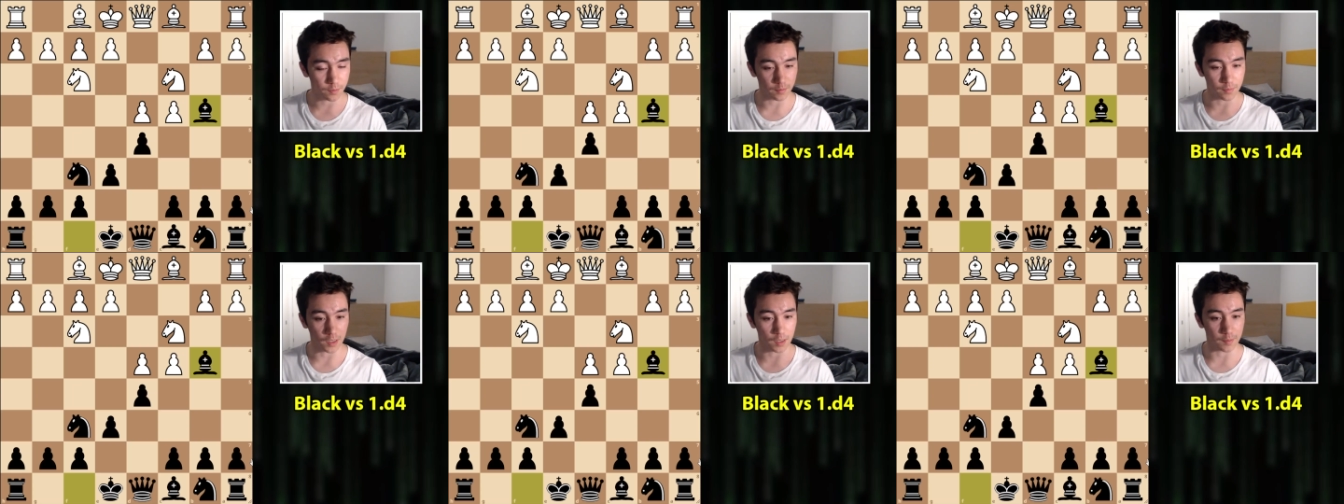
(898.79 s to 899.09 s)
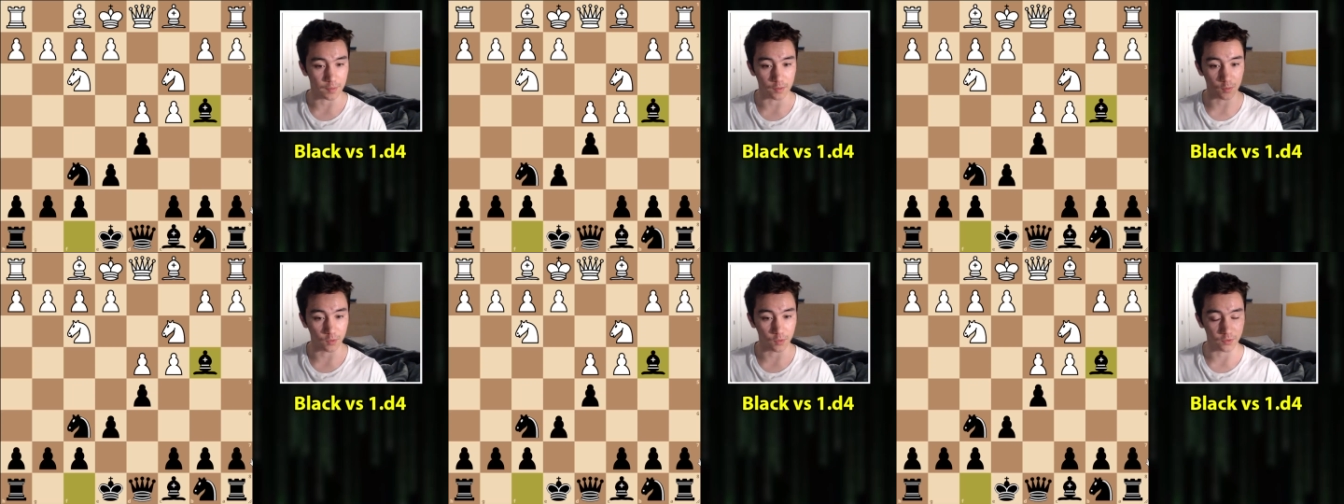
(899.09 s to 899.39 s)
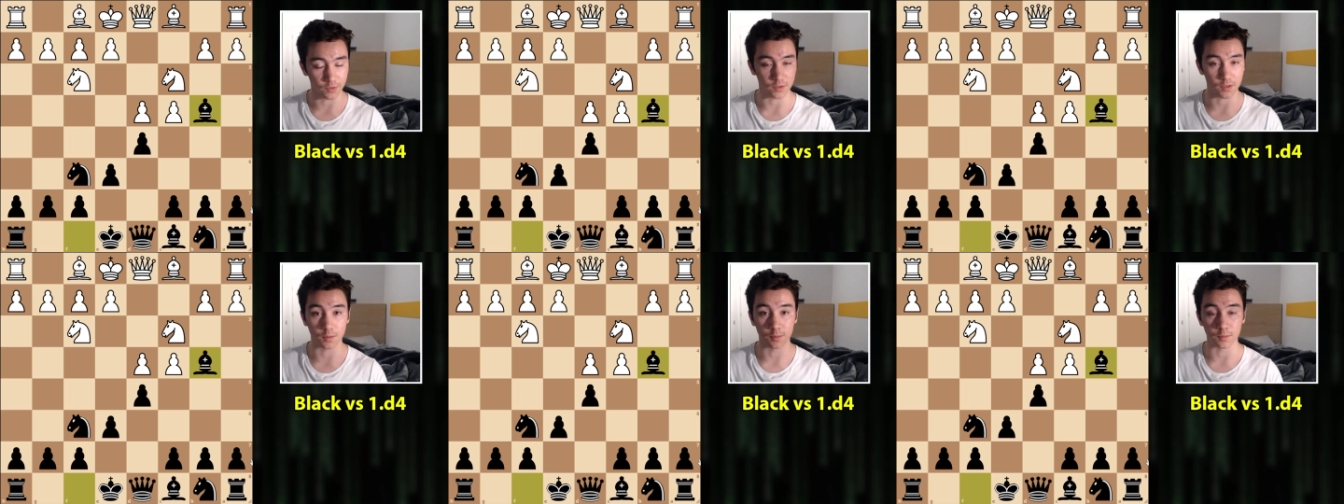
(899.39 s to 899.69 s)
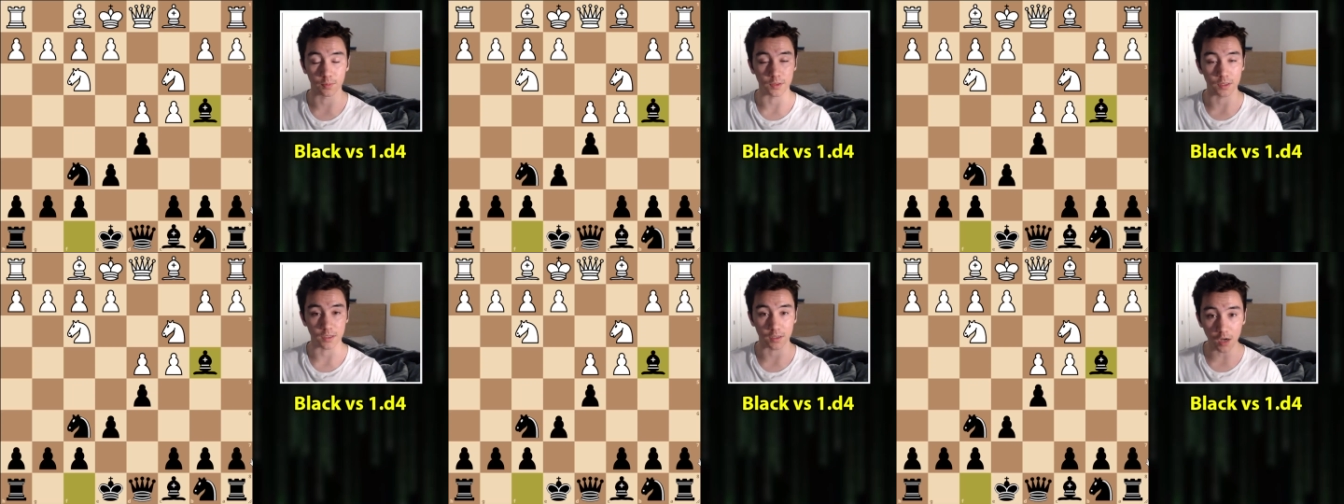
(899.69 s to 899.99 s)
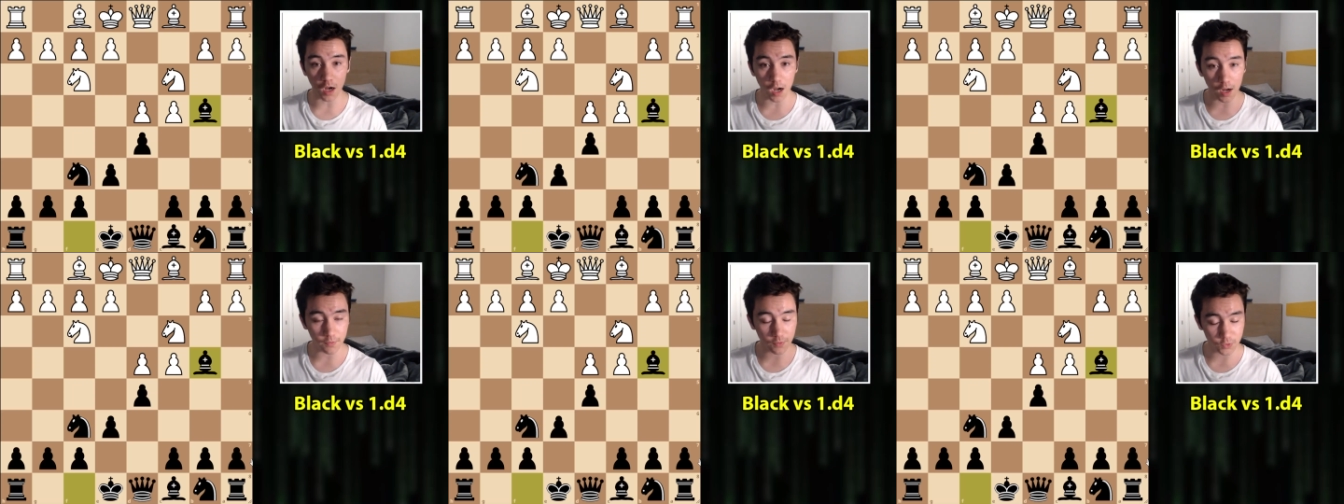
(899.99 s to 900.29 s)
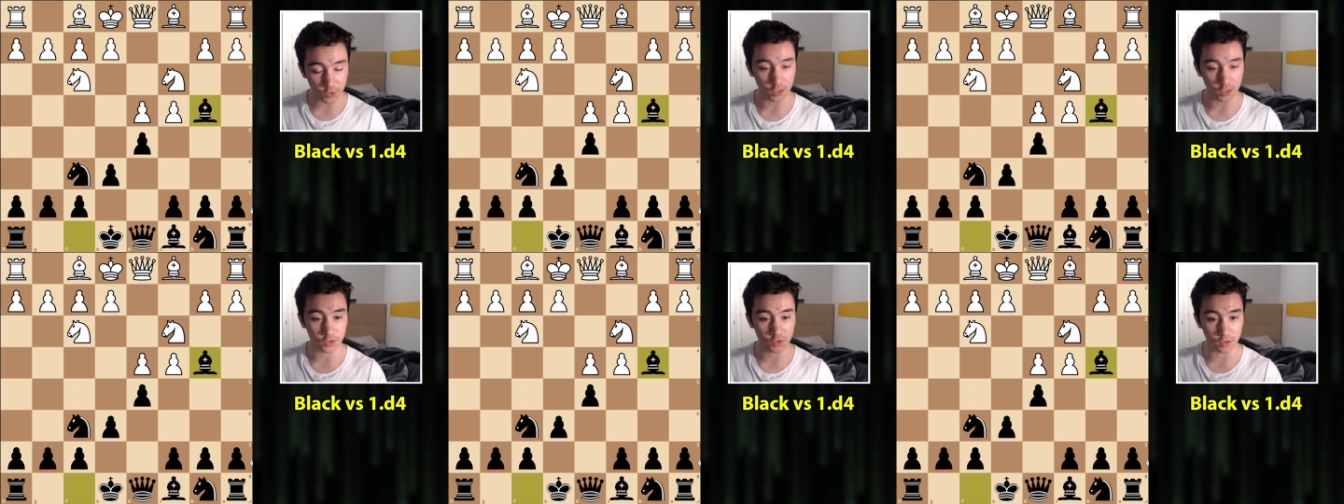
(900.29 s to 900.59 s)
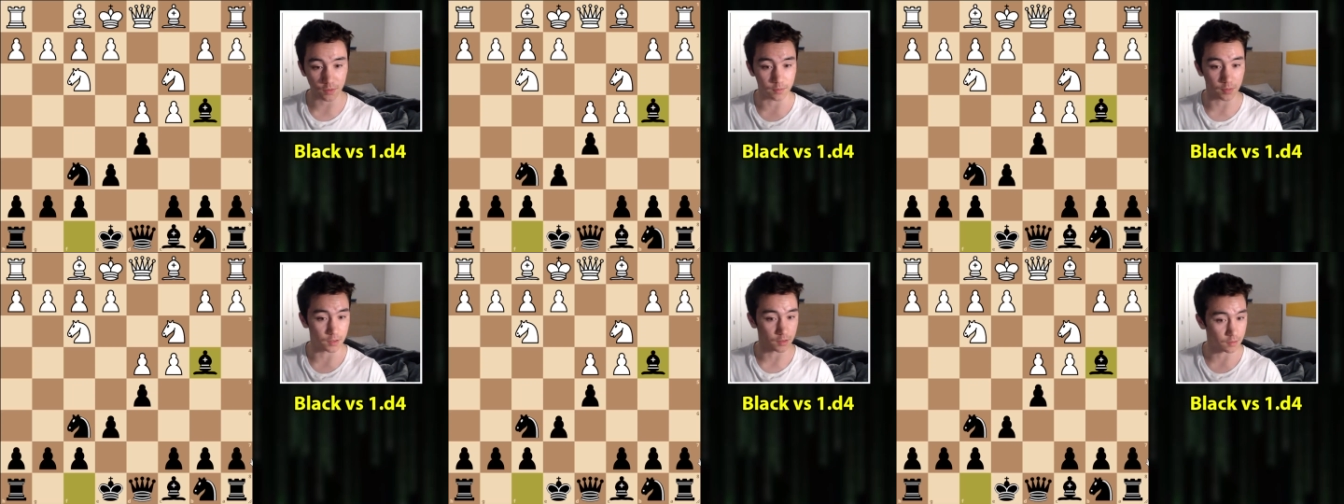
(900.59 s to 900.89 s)
Maybe it wasn't a complete life
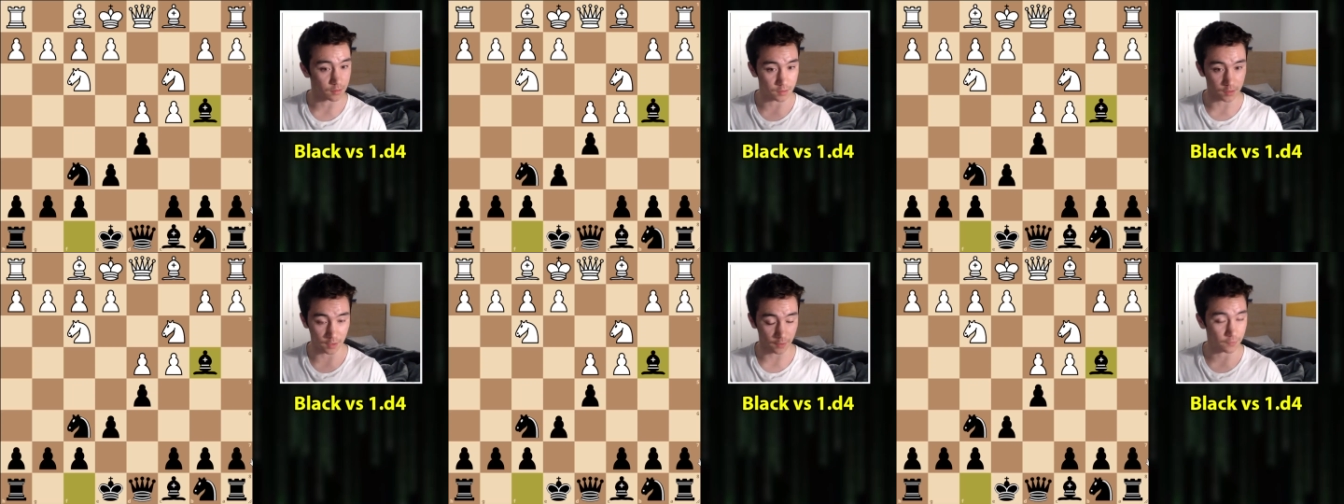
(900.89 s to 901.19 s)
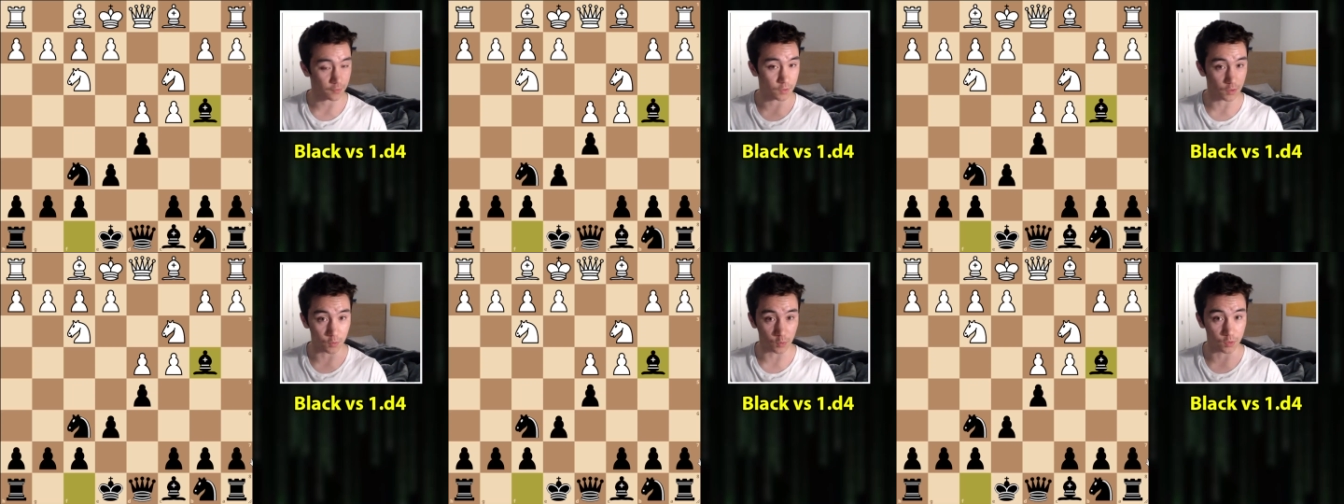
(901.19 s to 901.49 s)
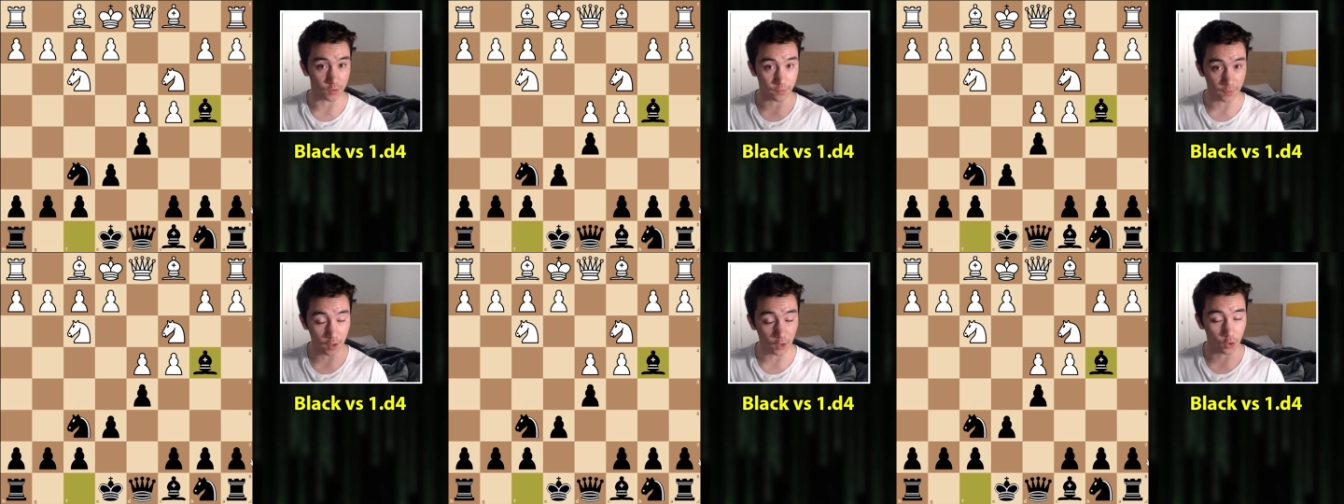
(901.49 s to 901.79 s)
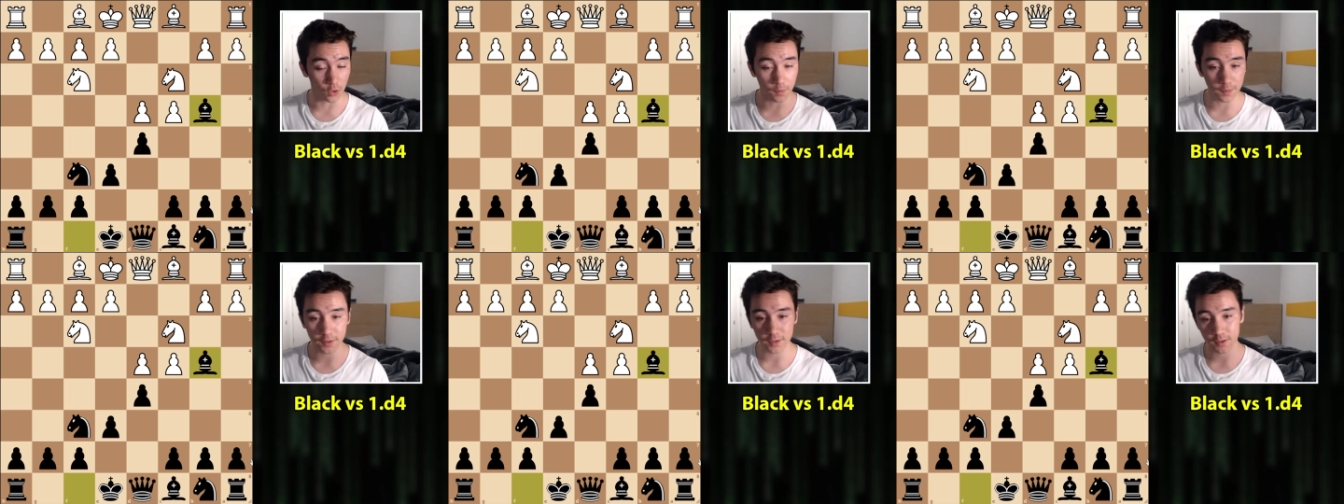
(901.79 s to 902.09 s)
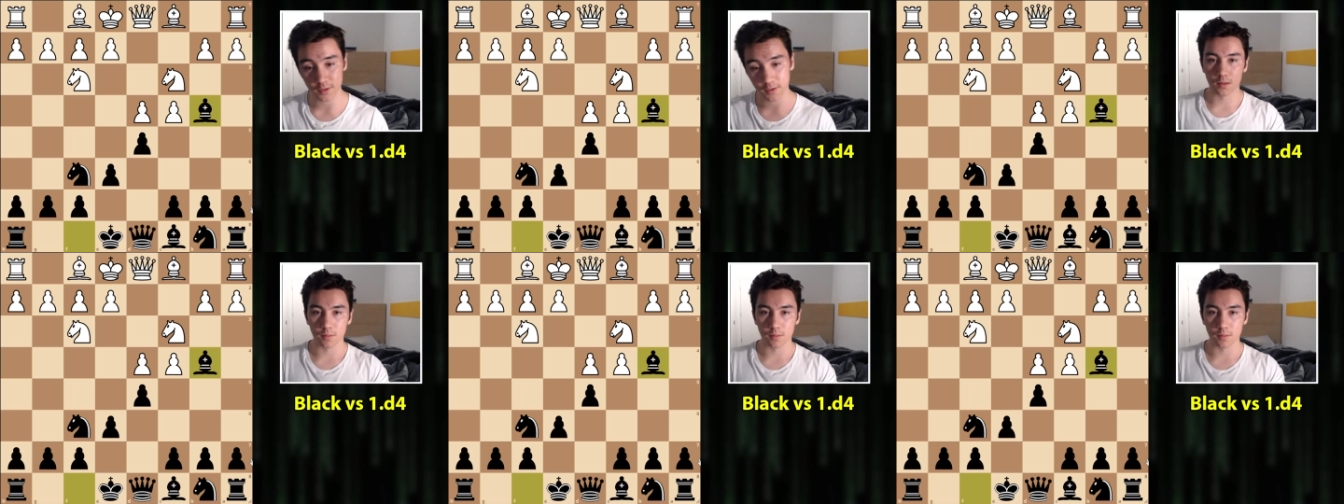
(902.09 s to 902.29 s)
changer, but definitely would have helped.